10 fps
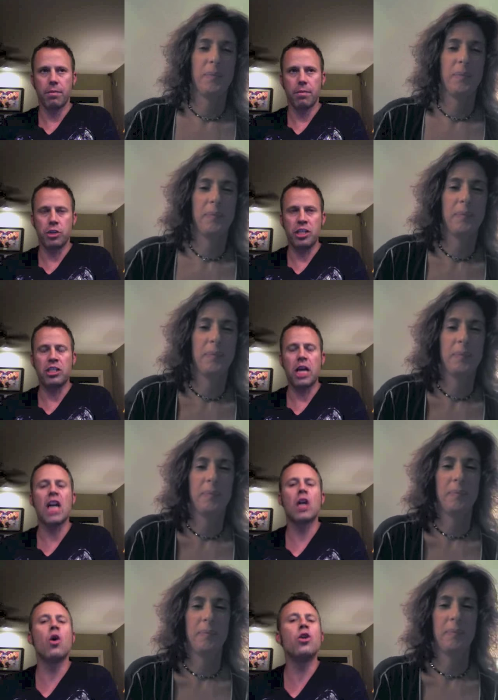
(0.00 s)
Speaker 1: she's
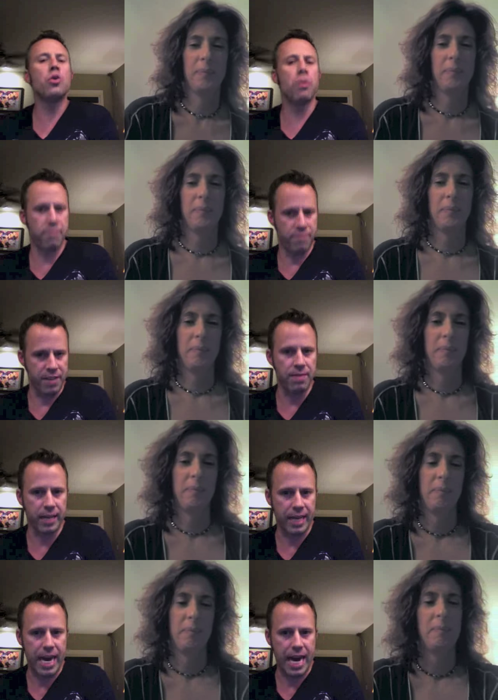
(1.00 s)
not going to offend the
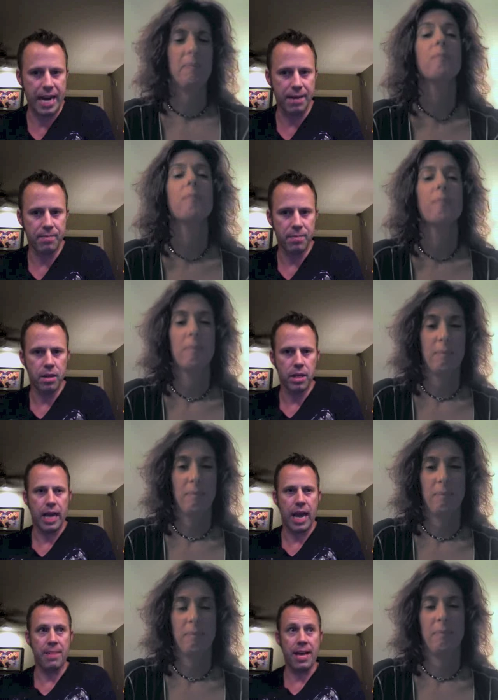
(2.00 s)
guy,
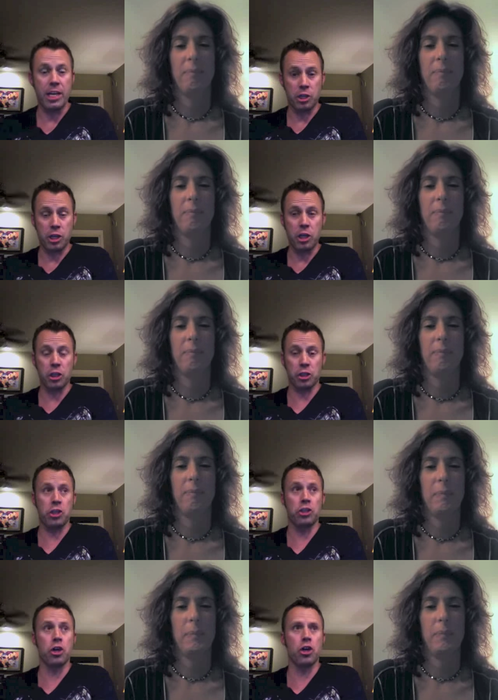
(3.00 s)
and that
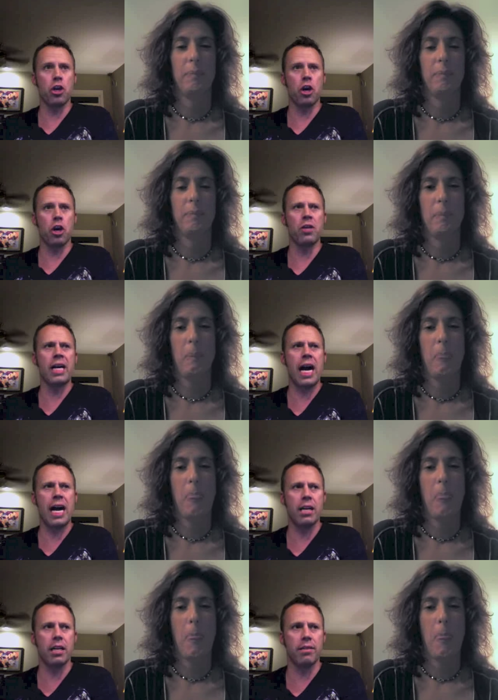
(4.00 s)
she's going to know the
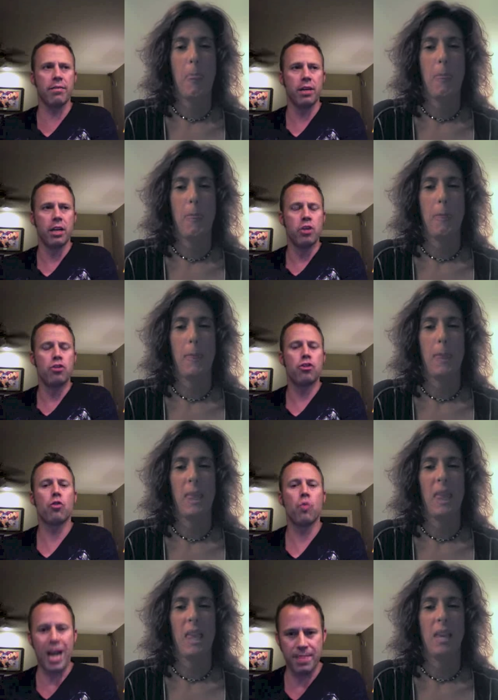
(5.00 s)
kind of
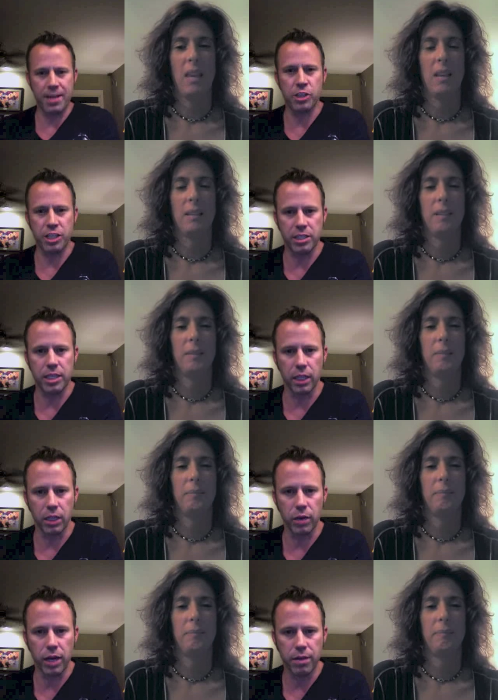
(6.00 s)
terrain that she's
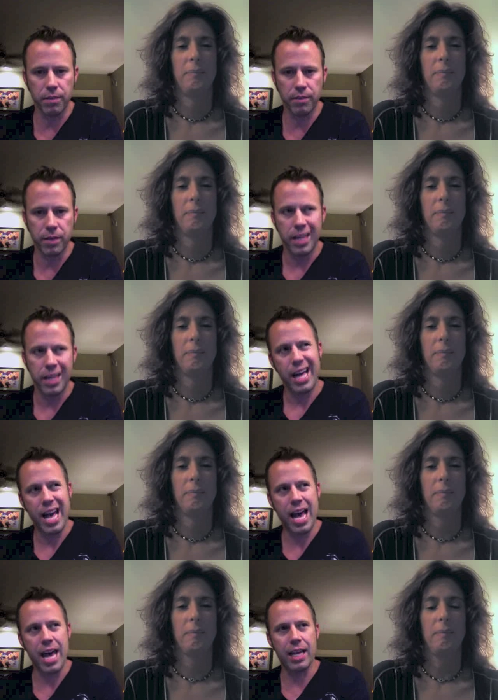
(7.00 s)
dealing with.
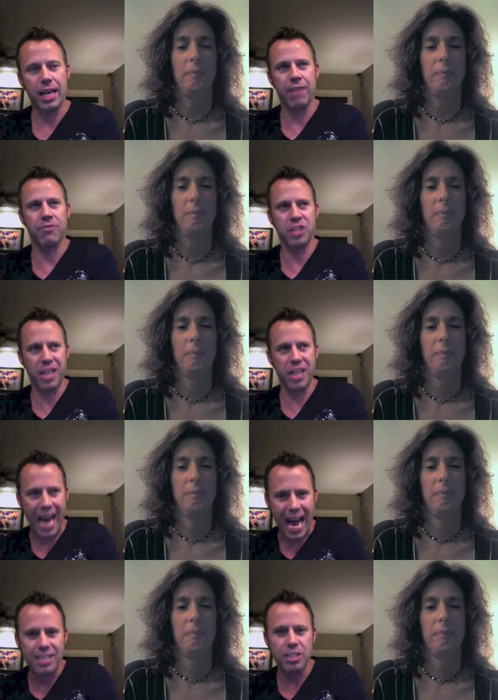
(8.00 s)
And if she
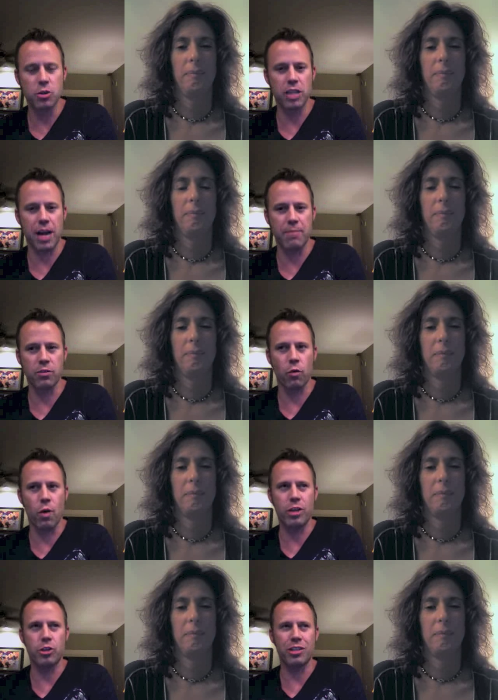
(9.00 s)
asks those types of
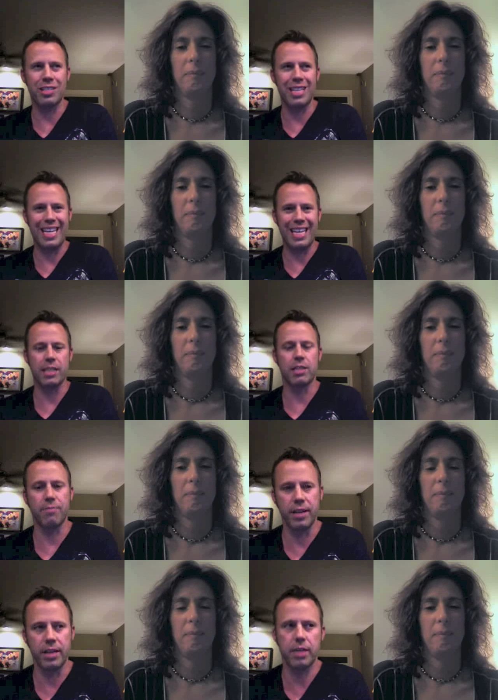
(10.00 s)
questions and he gets
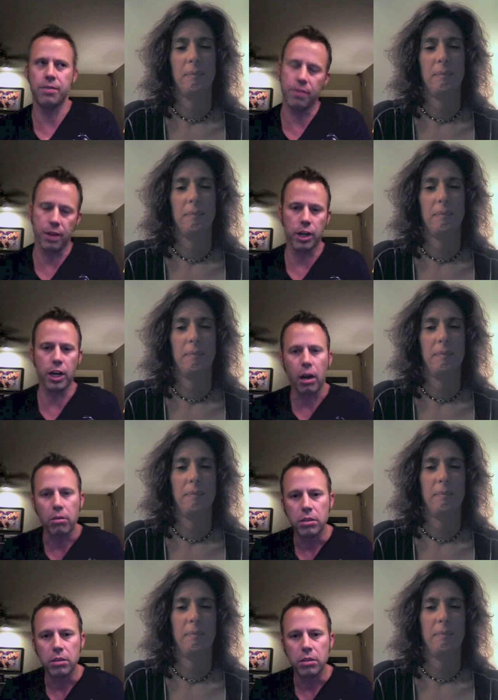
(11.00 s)
offended, then there you go.